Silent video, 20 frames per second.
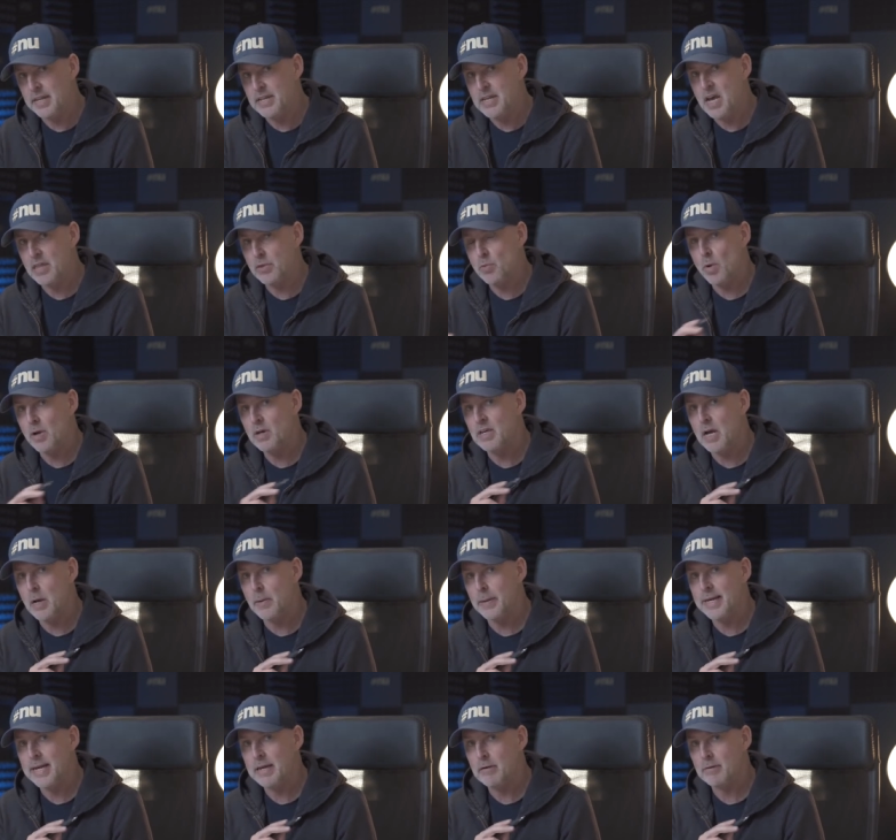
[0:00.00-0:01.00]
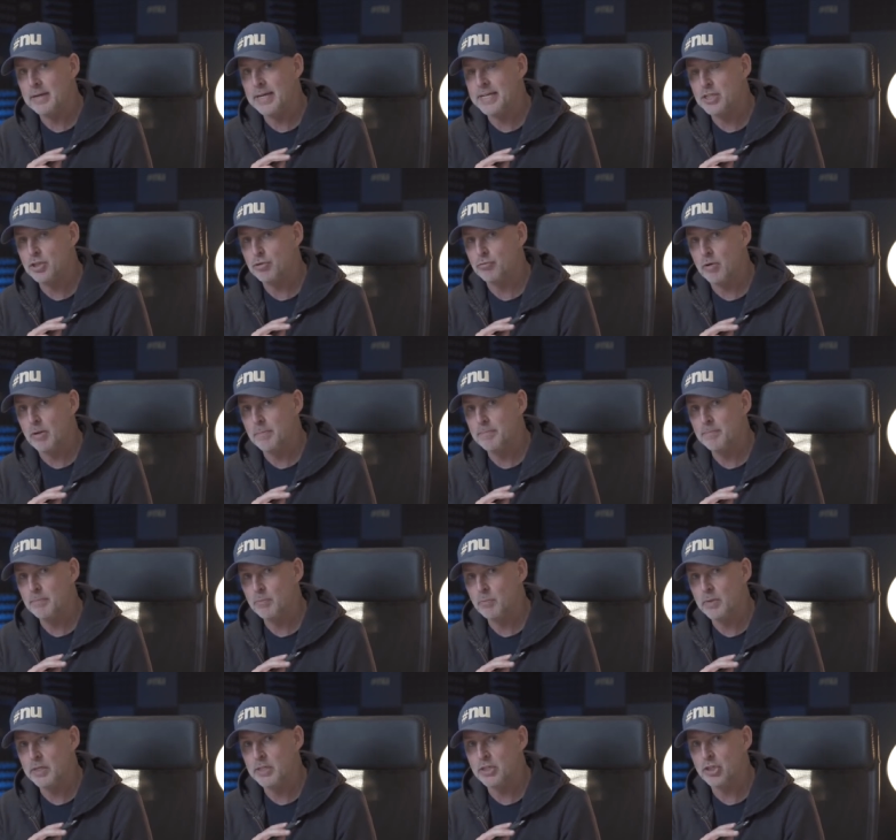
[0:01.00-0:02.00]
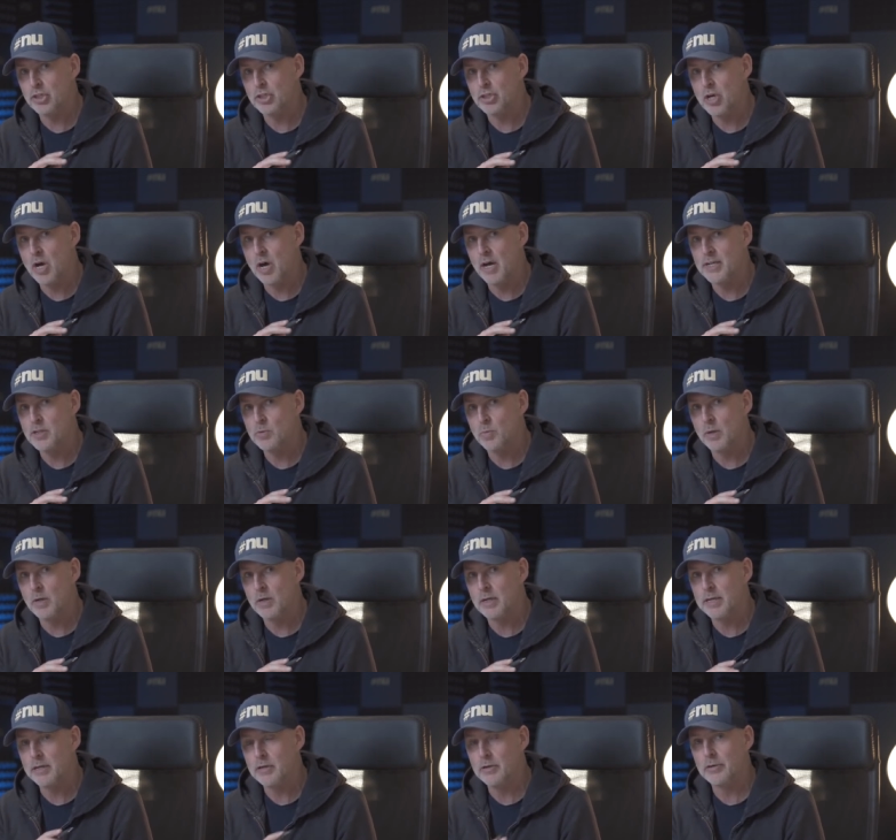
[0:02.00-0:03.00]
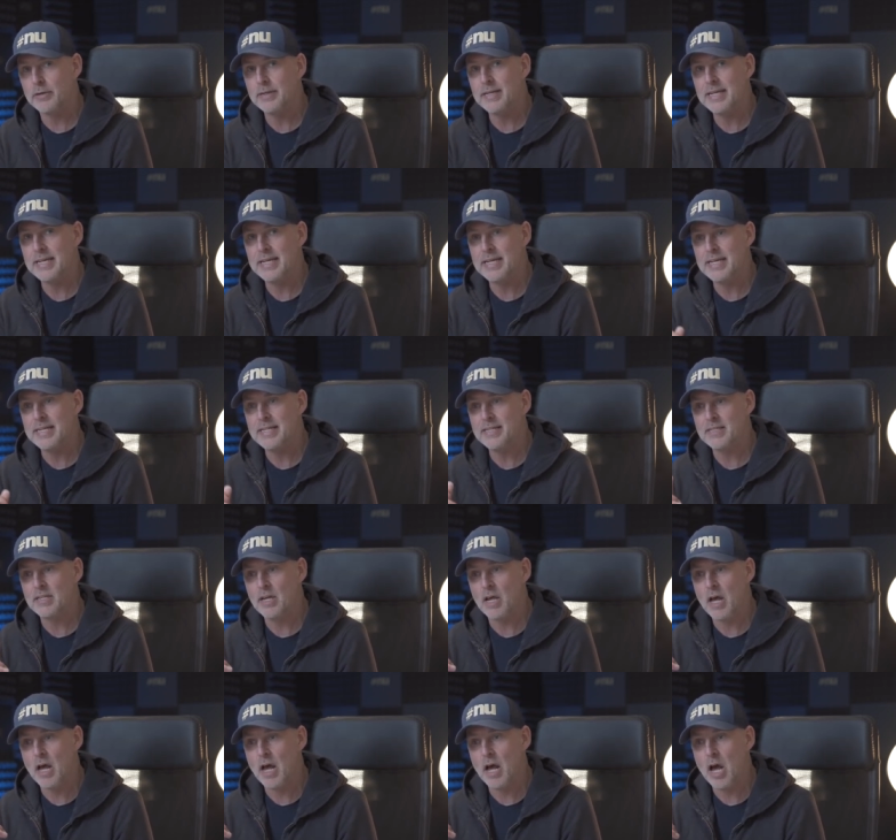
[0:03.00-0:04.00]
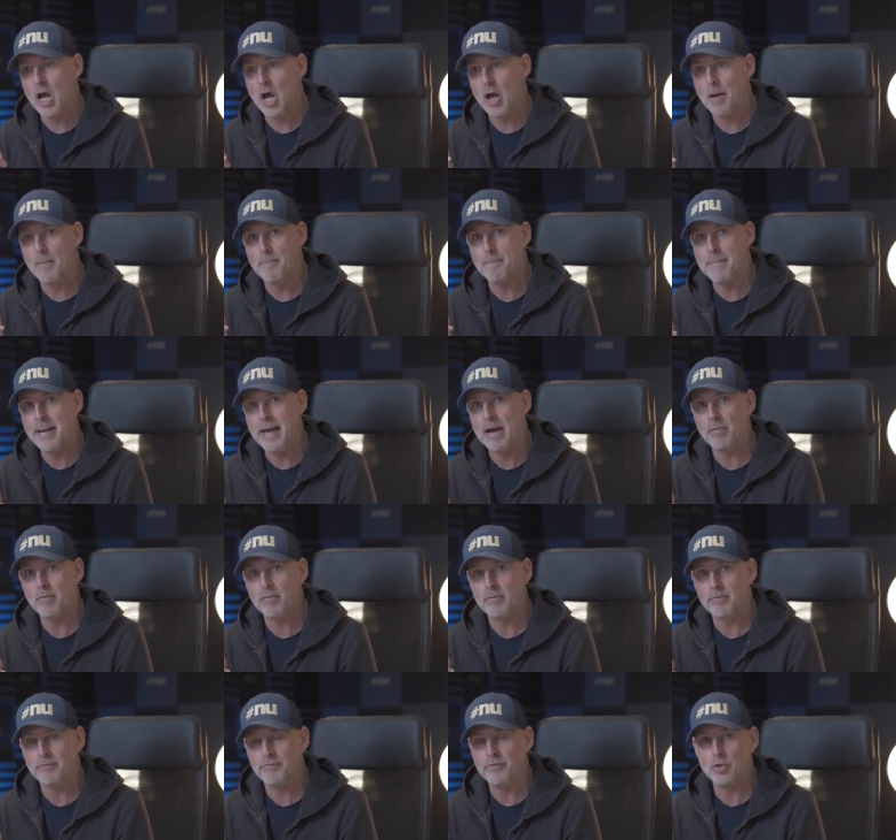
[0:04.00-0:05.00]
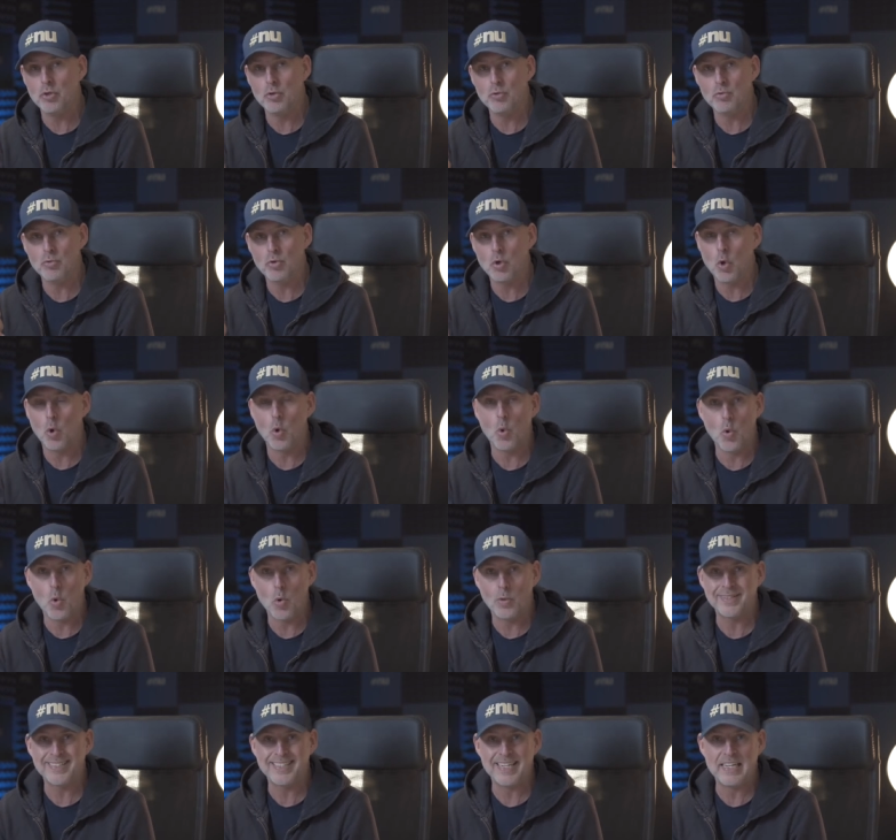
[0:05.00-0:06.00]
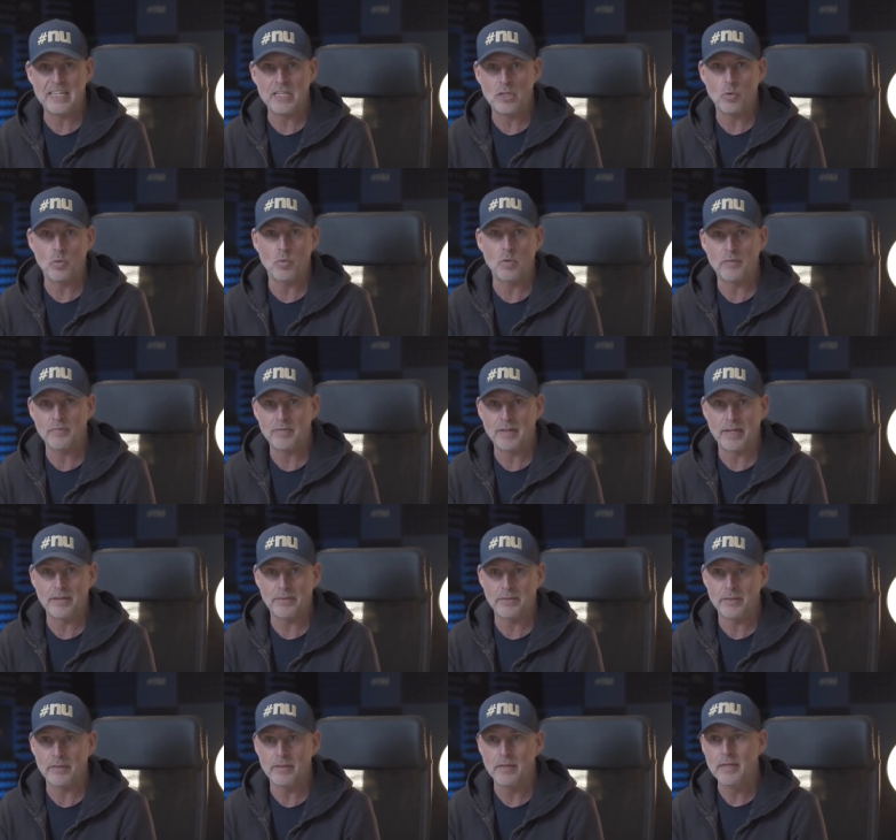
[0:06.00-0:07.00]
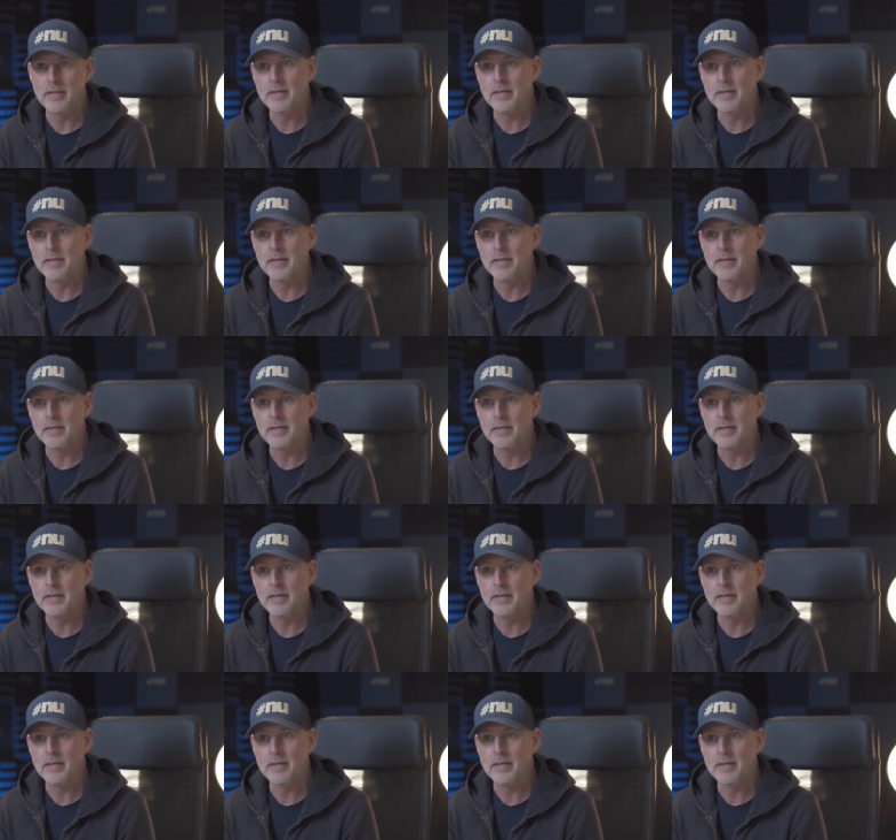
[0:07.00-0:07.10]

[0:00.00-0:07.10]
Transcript: the other one going out later on, which Guy's working on, is Mount View Court in North London.